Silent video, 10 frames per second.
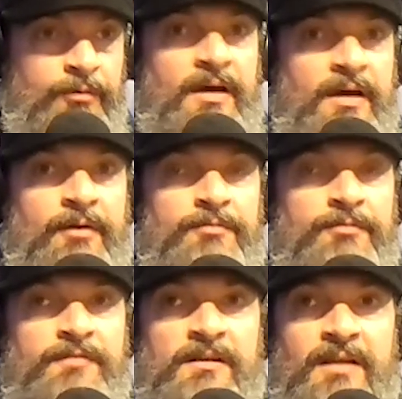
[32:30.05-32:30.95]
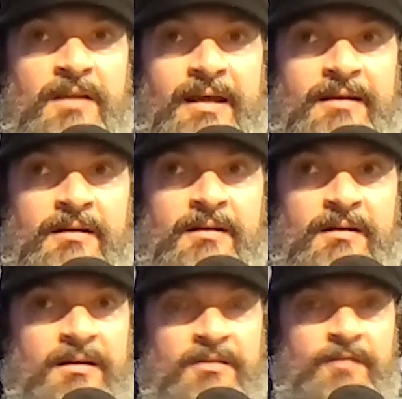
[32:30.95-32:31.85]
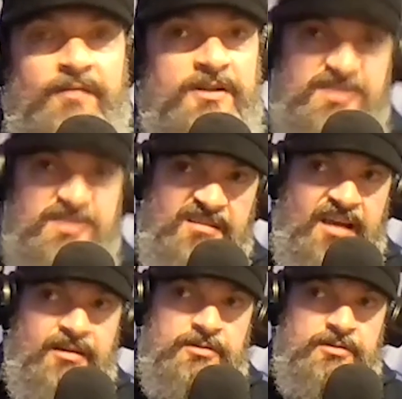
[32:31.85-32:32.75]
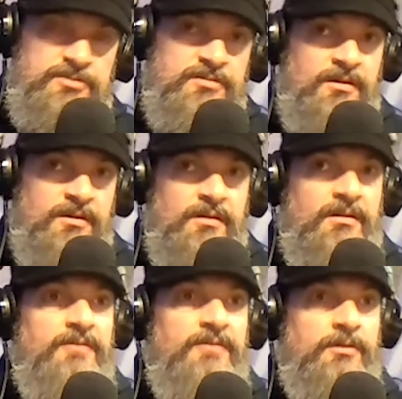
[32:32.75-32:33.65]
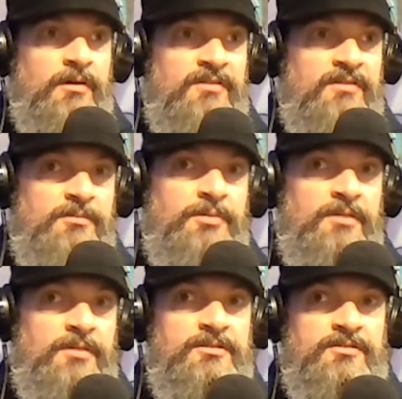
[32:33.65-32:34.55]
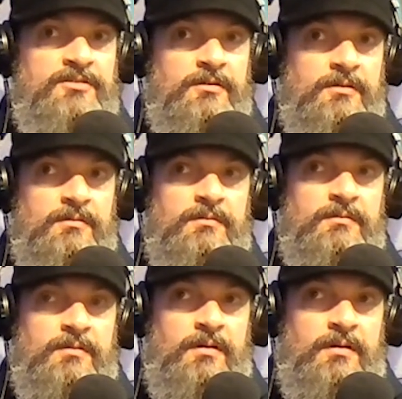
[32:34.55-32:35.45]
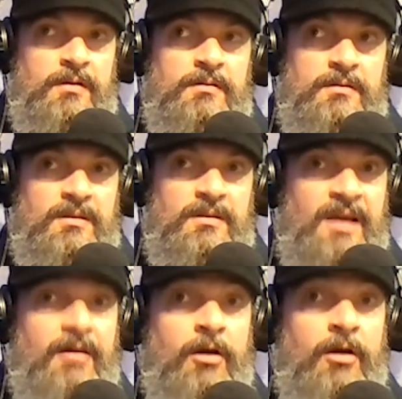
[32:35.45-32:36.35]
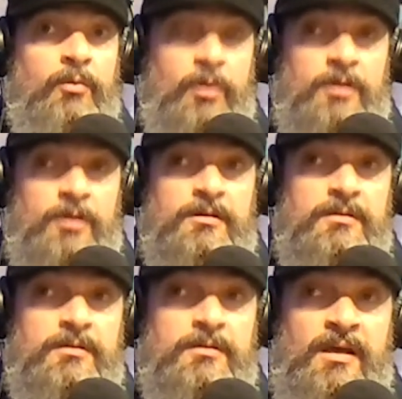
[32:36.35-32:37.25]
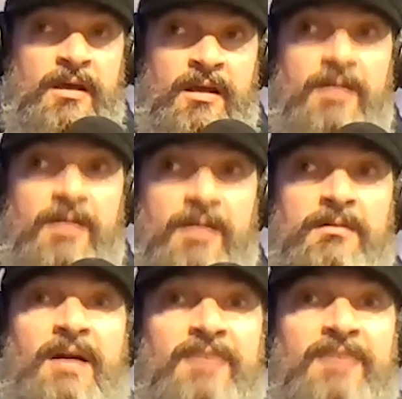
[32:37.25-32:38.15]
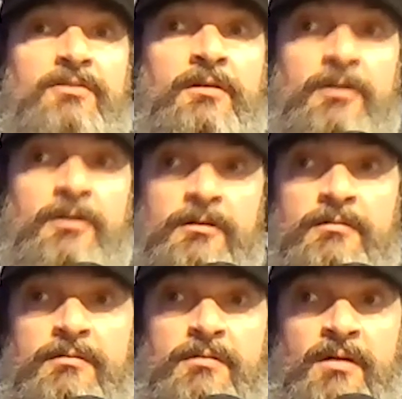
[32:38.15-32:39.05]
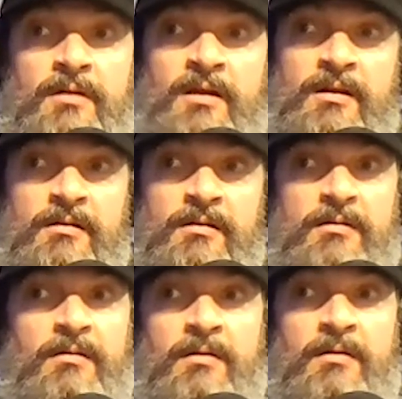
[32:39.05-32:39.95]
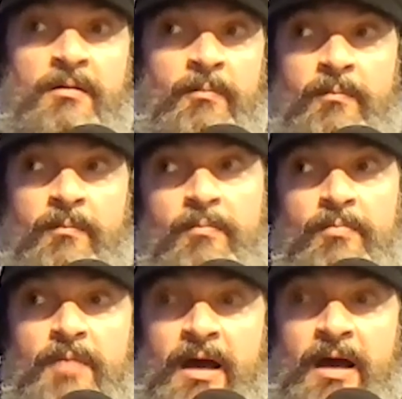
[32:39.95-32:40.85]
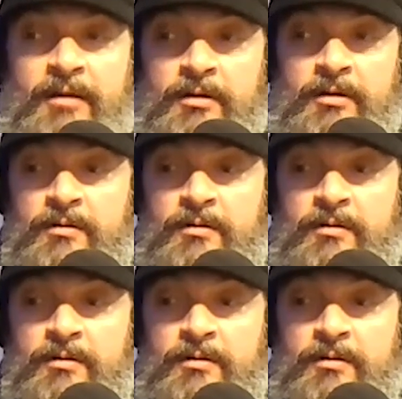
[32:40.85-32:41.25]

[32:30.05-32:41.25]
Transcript: i don't feel like uh as far as the deck goes nothing crazy, but just a lot of hard work and lots to learn. And um, I don't know.